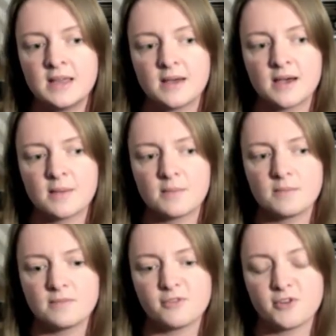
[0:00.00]

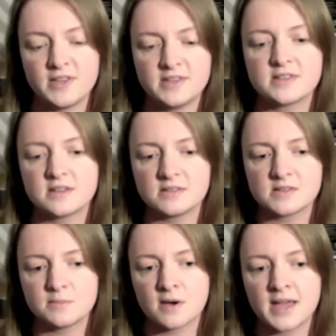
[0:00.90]
For
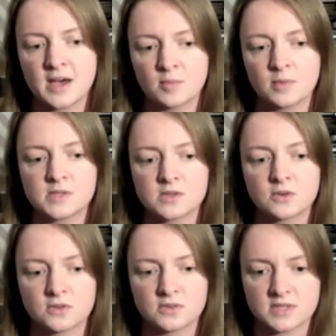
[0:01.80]
instance, my album has
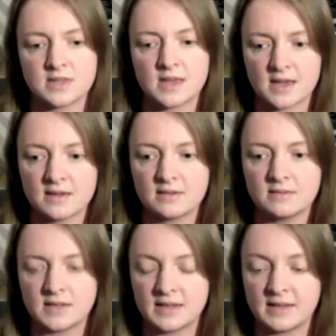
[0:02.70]
gone onto there,
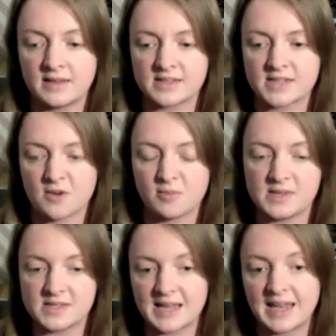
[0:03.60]
and that's how I've
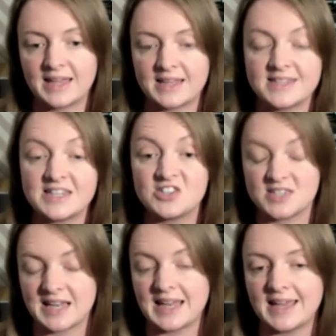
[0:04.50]
been selling it
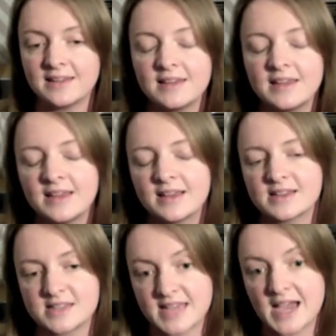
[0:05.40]
digitally
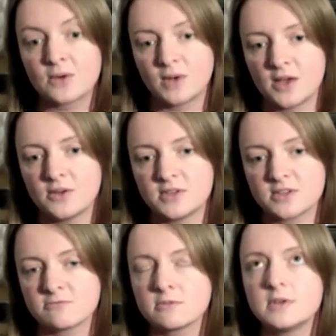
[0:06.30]
as a download.
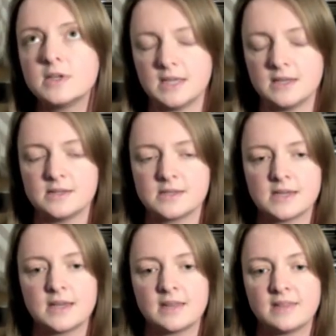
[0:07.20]
It's really
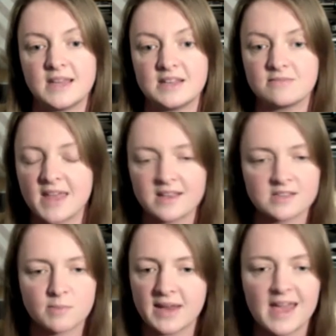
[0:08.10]
easy, and they
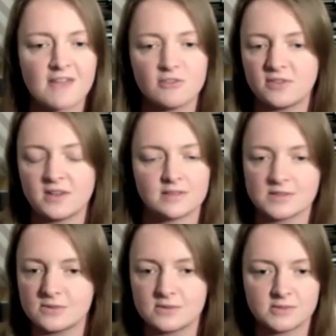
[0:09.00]
explain everything
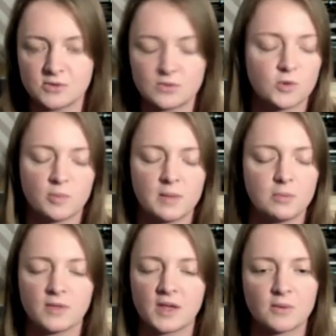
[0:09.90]
to all the
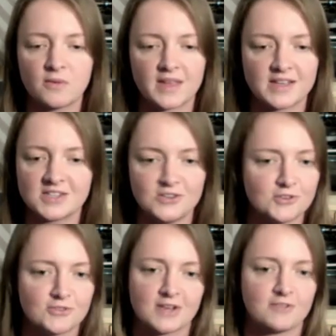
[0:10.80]
people that go on there, so
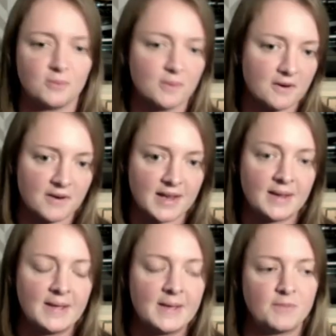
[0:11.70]
you don't have to
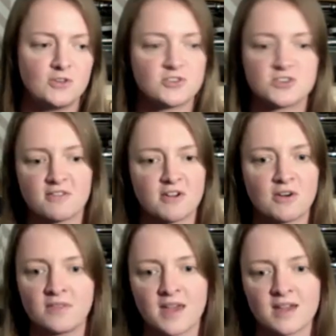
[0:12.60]
worry. You just shove it
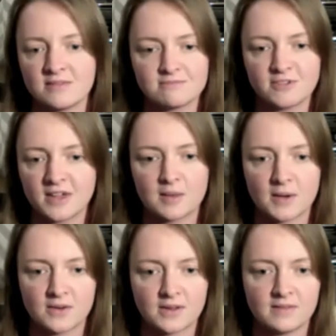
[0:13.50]
on there and forget
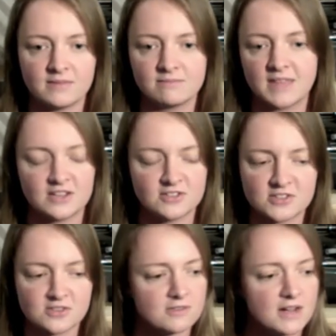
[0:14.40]
about it, and they
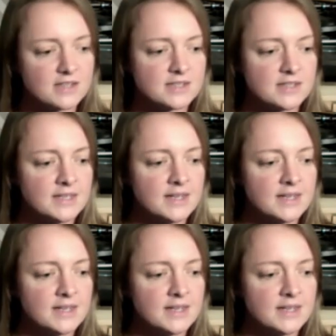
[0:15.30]
just do the rest.